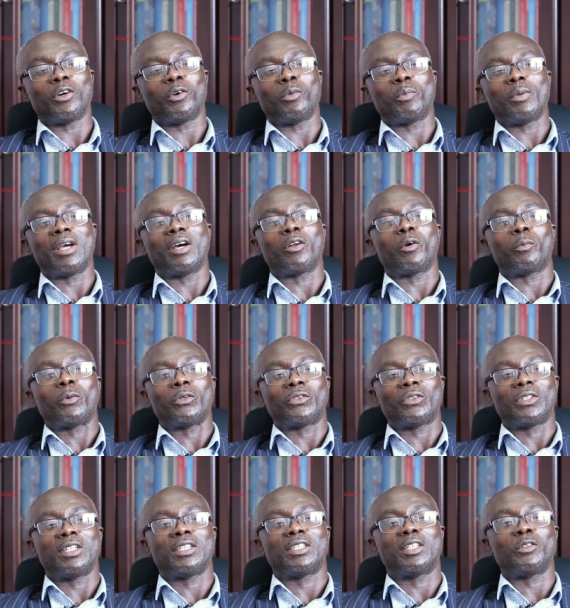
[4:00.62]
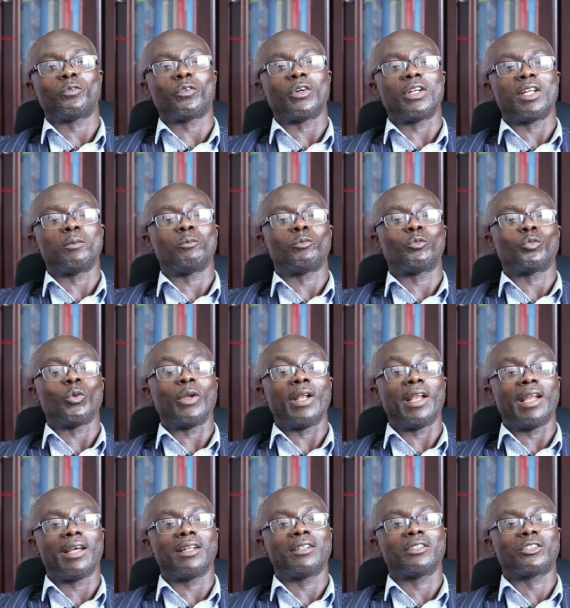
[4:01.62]
there will be an opportunity for them to
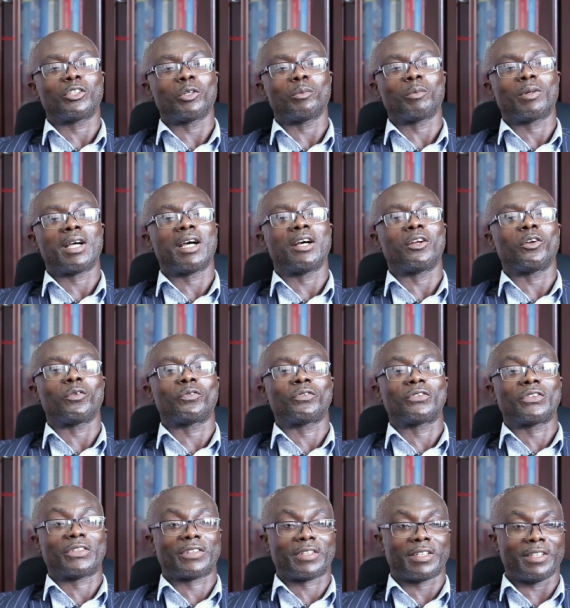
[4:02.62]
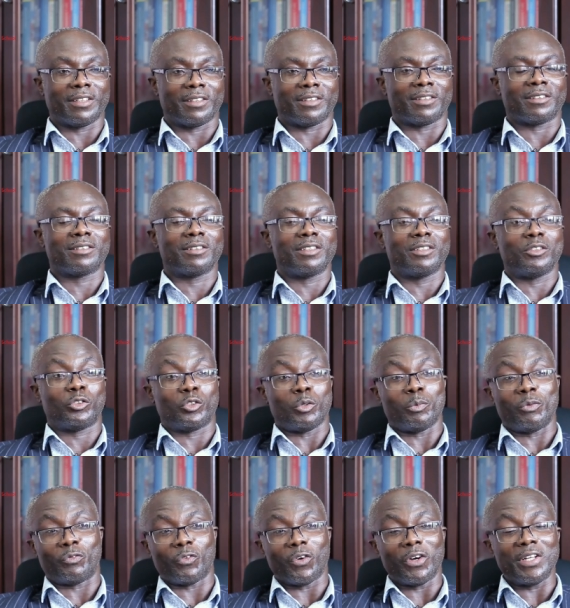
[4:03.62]
learn some kind of skill. So
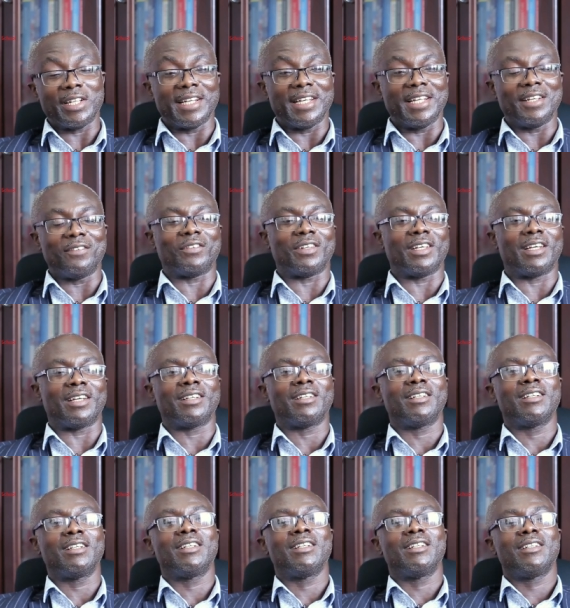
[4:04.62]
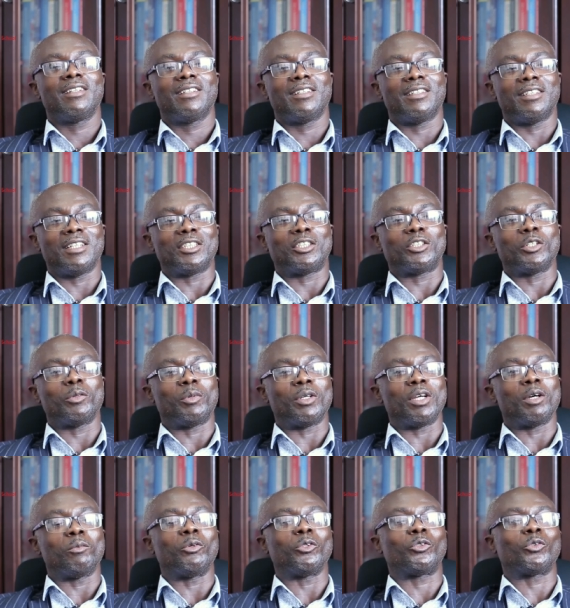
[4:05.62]
before they leave here, they should be
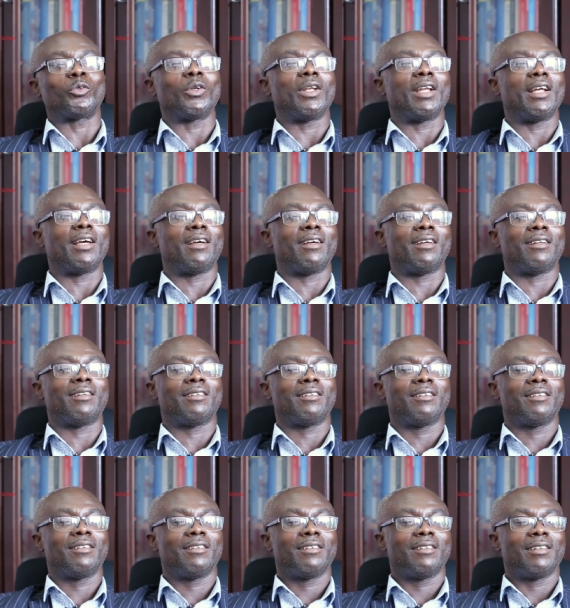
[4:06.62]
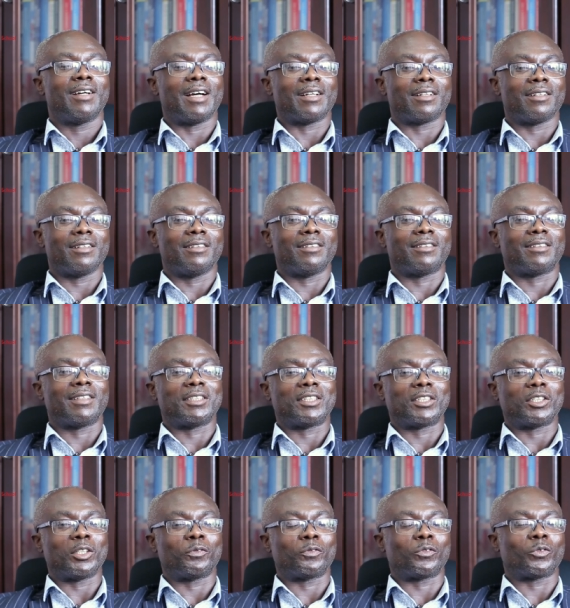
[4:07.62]
able to learn at least a
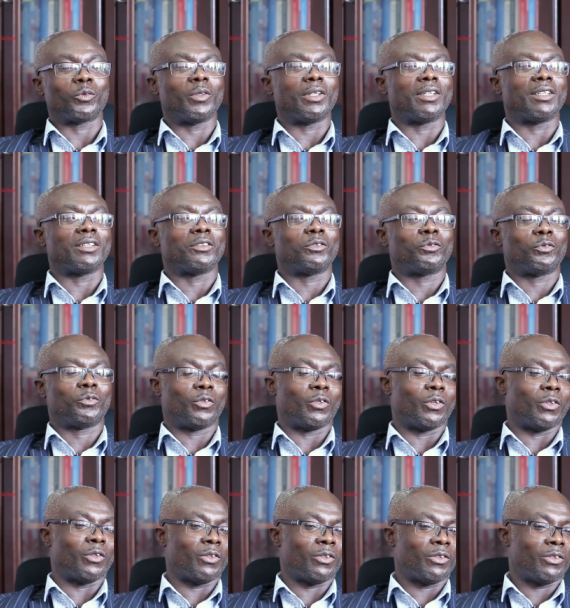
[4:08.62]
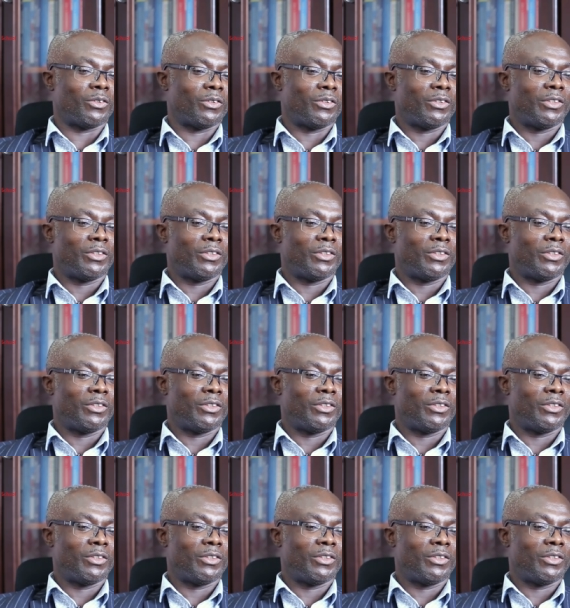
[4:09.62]
software for